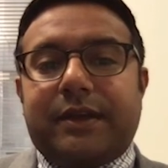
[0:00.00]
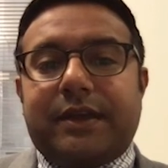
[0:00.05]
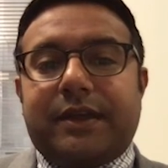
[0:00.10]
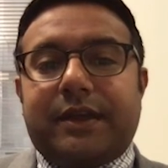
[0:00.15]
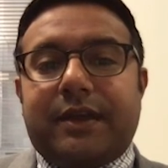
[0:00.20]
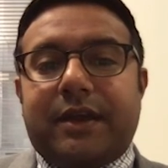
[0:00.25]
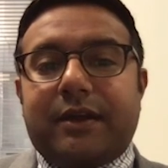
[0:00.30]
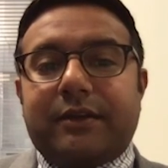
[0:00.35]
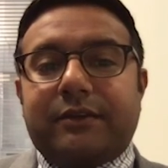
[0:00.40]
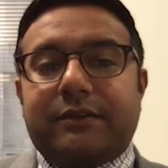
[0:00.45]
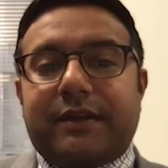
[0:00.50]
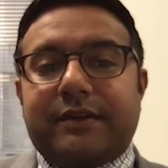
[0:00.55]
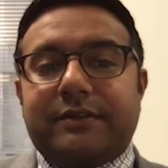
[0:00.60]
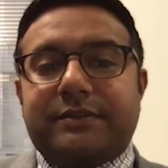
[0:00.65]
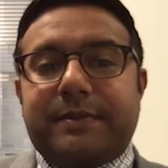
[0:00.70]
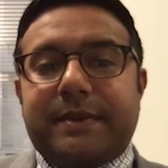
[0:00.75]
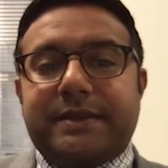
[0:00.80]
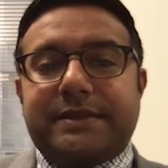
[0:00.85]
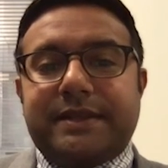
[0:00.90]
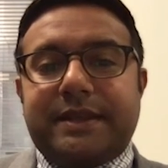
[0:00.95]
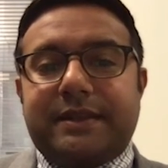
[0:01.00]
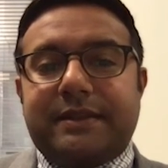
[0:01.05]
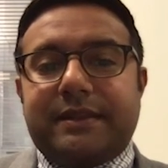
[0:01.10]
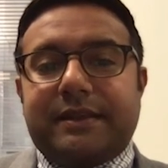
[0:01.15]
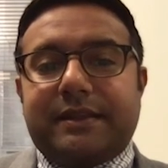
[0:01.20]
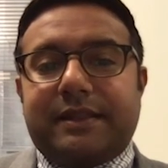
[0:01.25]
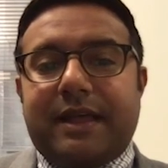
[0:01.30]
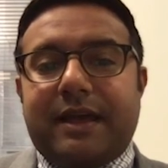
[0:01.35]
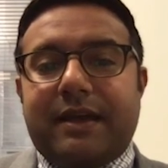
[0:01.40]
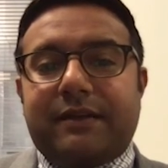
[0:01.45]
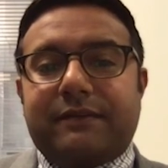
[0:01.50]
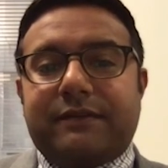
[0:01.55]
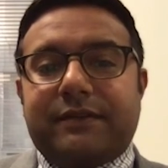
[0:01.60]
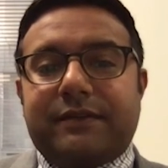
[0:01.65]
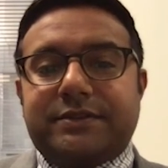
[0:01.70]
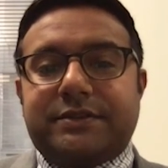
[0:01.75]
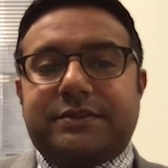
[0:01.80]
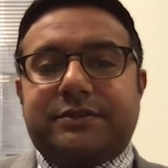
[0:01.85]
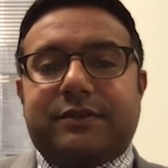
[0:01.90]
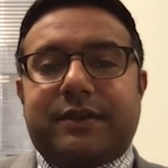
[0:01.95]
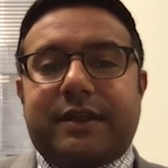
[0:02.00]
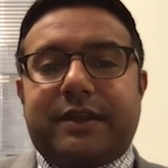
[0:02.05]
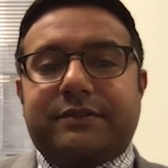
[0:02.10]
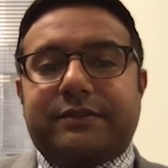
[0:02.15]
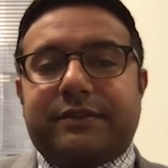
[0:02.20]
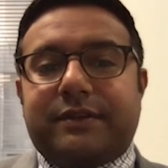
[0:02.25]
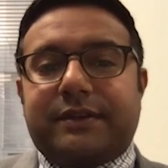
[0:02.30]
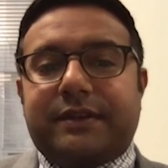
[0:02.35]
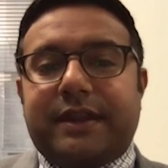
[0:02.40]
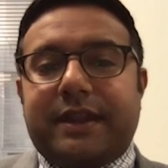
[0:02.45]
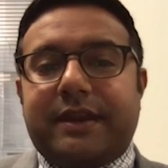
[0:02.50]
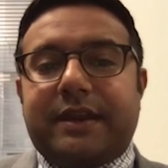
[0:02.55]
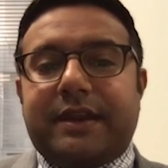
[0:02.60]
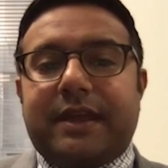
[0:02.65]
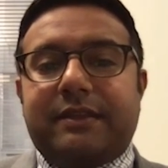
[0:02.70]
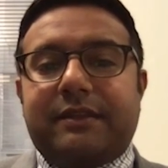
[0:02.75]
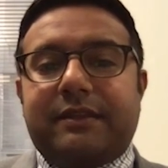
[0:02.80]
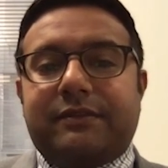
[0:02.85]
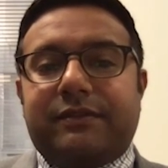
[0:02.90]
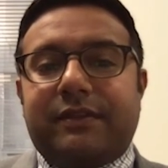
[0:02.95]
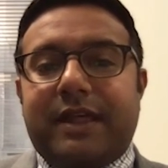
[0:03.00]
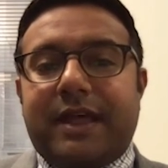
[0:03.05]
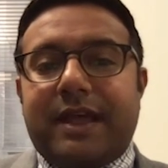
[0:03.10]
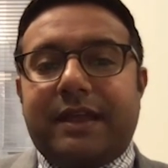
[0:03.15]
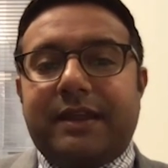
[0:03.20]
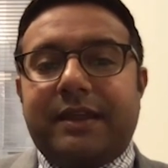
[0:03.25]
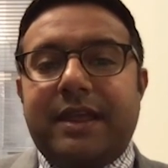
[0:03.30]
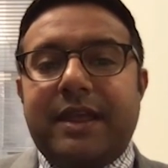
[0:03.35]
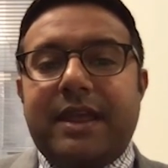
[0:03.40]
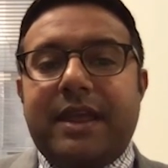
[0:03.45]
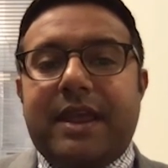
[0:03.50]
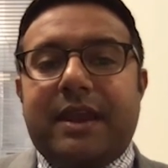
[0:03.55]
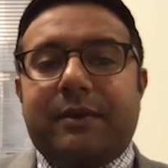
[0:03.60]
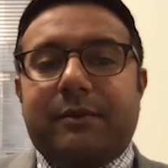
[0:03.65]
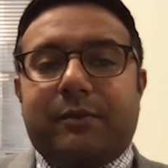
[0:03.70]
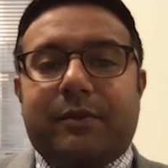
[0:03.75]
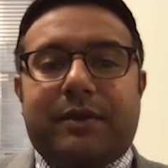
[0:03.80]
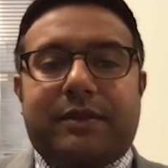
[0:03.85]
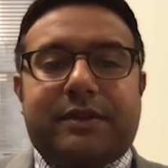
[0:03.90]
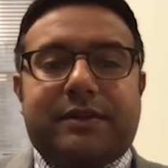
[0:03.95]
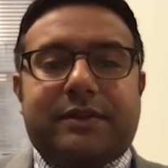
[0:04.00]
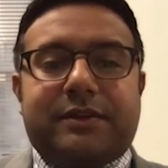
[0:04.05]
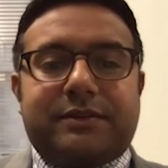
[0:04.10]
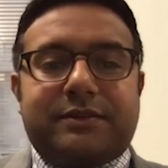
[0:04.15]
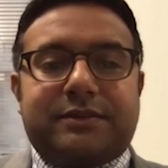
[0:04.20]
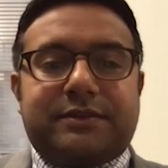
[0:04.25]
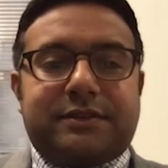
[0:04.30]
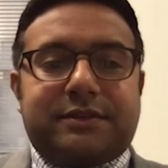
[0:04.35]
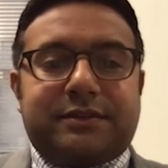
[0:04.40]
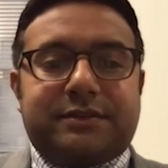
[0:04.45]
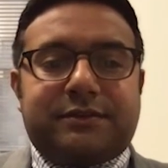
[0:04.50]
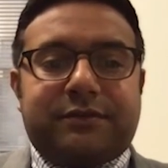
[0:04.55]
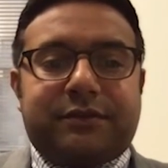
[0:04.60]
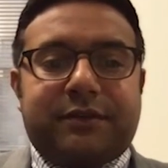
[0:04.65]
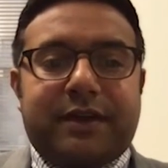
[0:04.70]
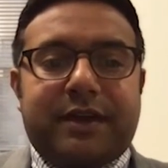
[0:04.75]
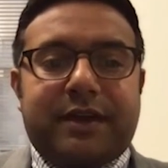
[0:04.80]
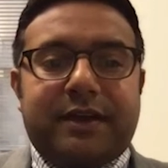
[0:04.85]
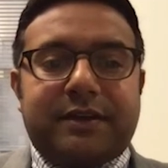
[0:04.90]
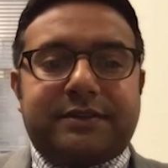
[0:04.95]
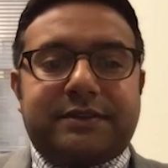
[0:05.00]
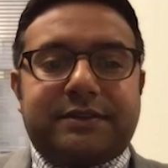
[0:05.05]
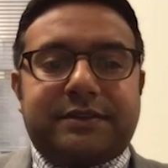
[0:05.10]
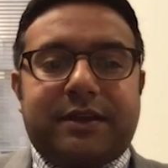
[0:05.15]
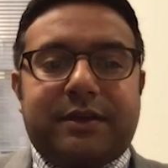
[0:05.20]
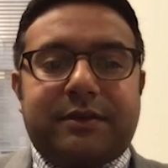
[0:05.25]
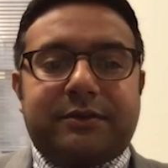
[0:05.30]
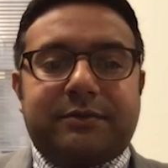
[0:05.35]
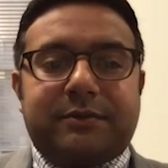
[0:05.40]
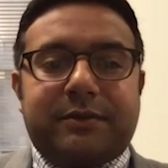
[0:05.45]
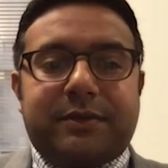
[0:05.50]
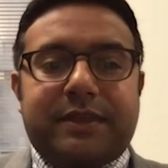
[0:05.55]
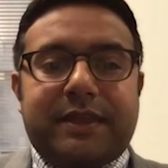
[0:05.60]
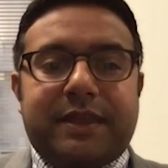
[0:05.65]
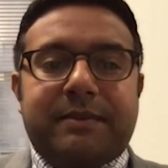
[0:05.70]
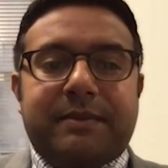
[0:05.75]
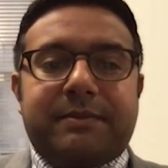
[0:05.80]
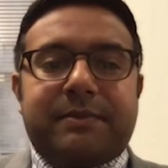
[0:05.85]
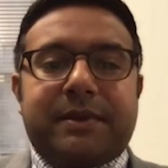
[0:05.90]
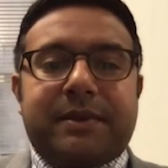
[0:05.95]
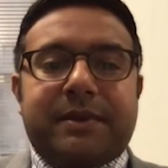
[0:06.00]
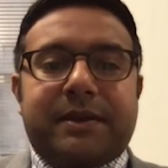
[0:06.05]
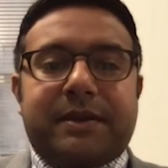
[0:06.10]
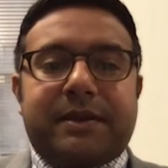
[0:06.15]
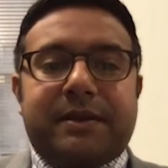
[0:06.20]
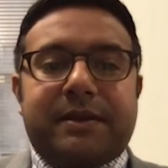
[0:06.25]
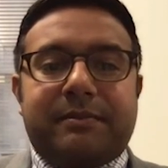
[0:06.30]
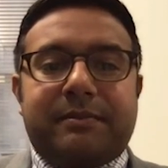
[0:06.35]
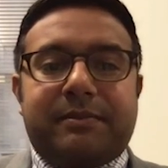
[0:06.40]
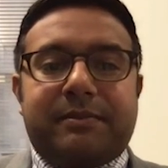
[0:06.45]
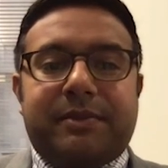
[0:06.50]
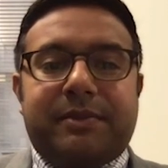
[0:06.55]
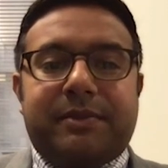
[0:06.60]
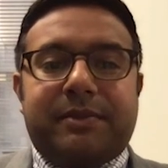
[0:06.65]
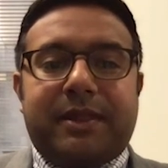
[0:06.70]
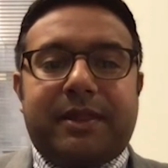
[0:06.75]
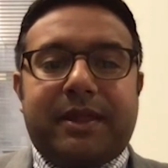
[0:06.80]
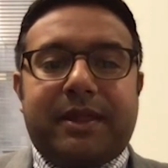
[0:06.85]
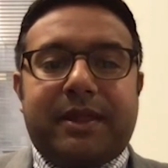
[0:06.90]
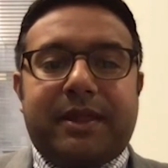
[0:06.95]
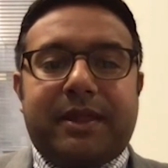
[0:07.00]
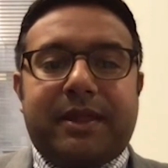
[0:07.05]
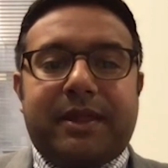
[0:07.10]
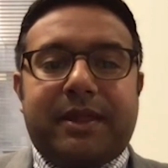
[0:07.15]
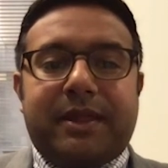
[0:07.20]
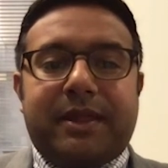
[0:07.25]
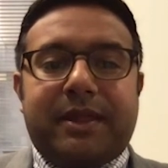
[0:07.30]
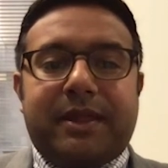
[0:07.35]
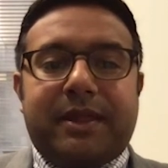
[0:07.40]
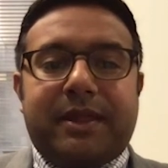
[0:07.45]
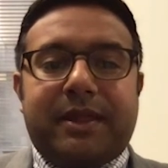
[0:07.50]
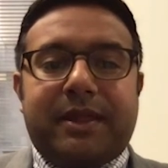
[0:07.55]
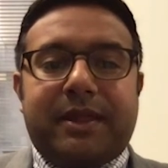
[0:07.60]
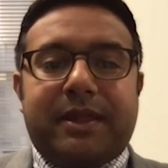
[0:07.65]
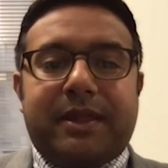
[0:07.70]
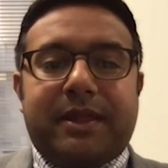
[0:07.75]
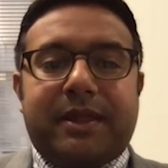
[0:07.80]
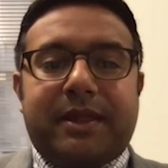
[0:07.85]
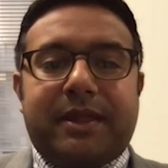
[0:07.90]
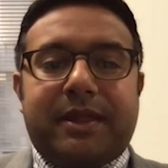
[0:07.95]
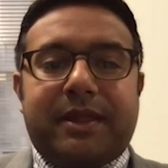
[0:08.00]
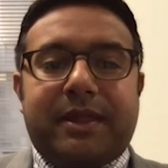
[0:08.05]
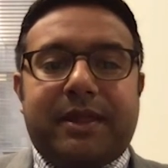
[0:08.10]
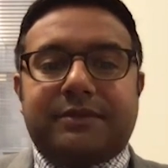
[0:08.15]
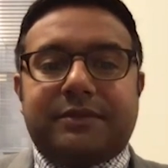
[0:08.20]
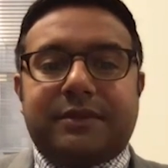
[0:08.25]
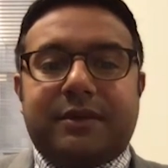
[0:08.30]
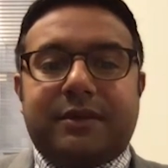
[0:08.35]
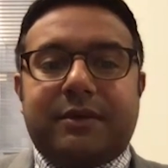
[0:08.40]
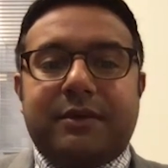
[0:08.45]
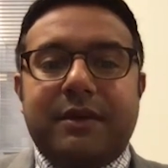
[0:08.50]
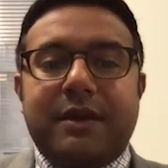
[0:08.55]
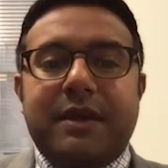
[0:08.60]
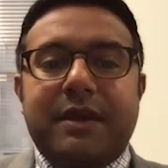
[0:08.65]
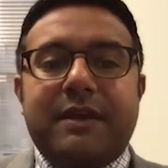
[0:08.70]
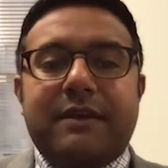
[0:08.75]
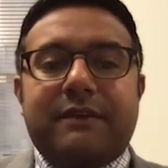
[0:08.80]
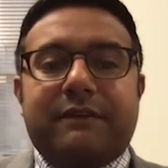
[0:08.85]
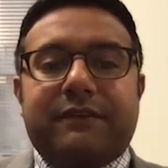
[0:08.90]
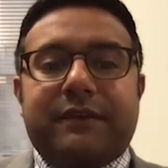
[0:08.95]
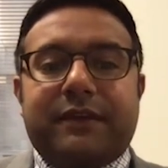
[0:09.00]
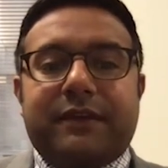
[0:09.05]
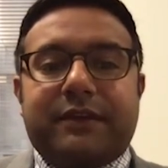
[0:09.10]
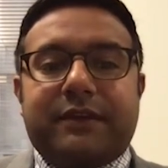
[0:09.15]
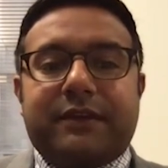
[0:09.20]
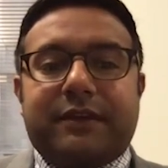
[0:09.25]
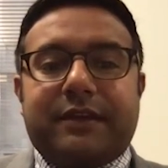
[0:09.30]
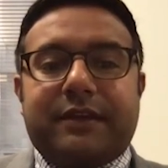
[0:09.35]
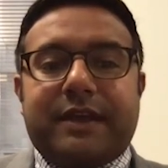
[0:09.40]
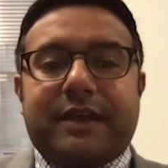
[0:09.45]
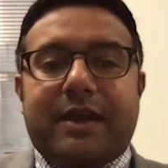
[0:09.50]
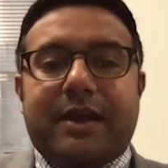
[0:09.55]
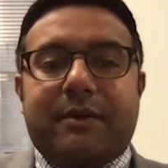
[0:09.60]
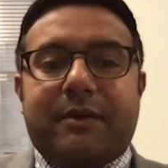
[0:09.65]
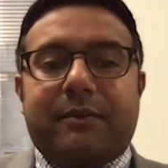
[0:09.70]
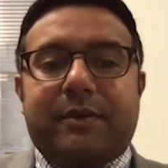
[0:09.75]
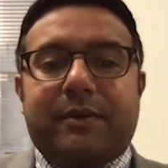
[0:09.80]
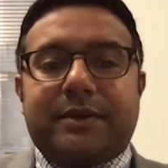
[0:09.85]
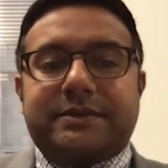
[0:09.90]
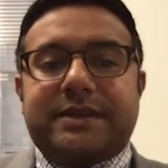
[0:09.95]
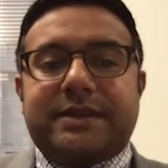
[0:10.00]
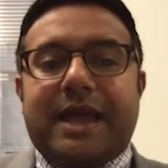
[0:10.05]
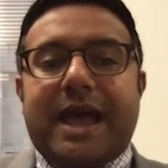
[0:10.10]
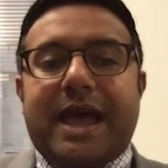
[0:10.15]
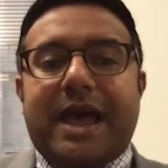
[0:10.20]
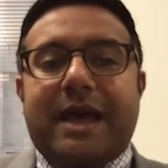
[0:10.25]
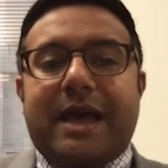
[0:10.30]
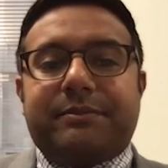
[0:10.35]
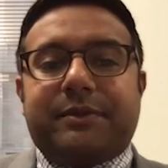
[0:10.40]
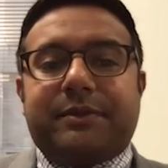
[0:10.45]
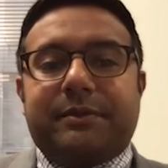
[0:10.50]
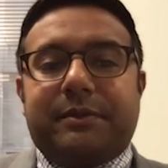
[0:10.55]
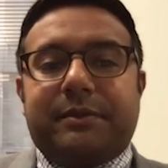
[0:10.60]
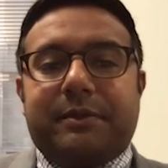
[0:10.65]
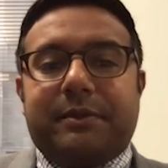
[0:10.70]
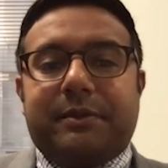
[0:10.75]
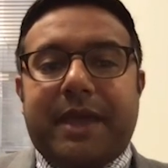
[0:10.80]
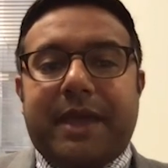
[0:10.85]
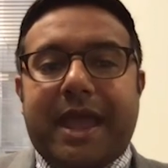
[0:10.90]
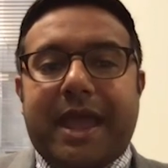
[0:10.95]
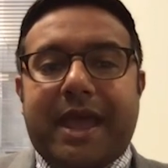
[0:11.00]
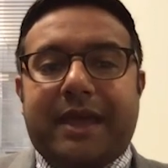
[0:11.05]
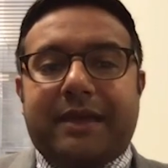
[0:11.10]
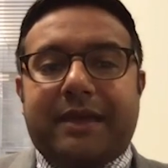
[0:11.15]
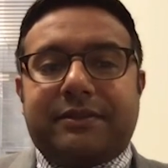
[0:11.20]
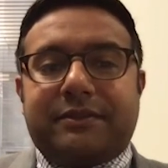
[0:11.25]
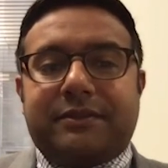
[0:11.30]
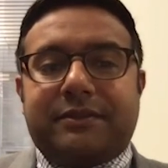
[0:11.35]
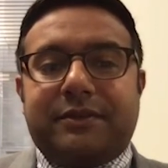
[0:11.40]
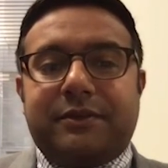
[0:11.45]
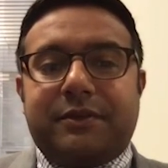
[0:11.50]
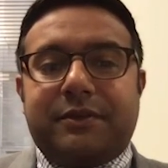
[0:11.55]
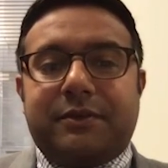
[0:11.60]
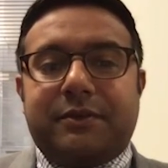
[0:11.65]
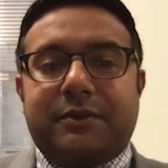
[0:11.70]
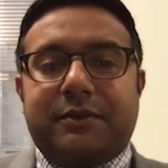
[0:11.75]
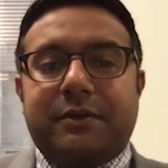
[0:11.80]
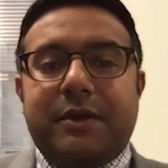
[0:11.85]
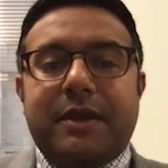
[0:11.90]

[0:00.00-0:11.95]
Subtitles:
hard drive space in the cloud versus transferring data on the fly? And one of the concerns for us is always with HIPAA compliance and data security. So figuring out what is the optimal path to